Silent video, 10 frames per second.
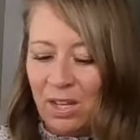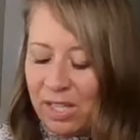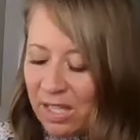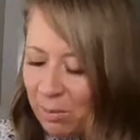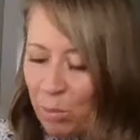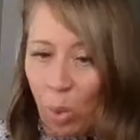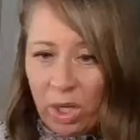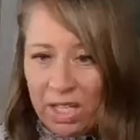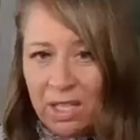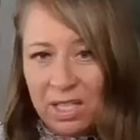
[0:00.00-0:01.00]
they're getting
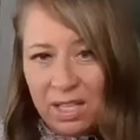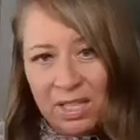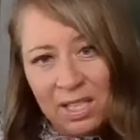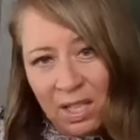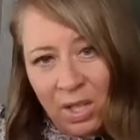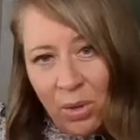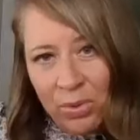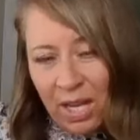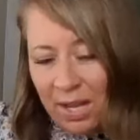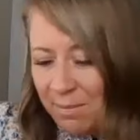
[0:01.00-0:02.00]
more into the
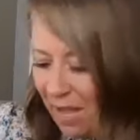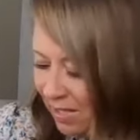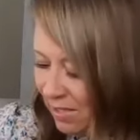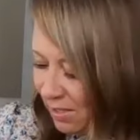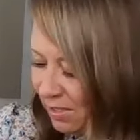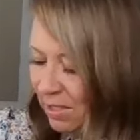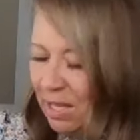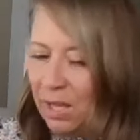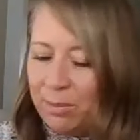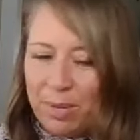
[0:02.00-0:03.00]
silicone type masks,
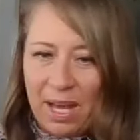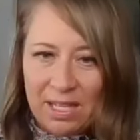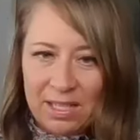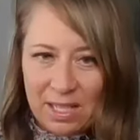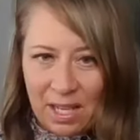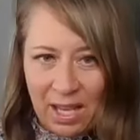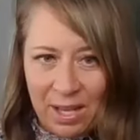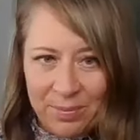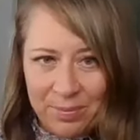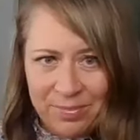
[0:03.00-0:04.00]
but
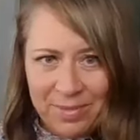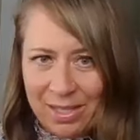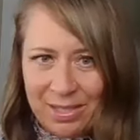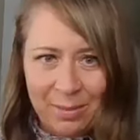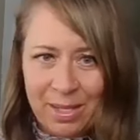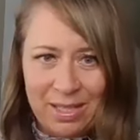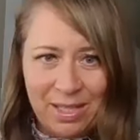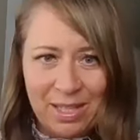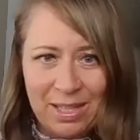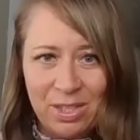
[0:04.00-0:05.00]
it's
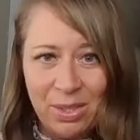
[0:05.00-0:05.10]
amazing that the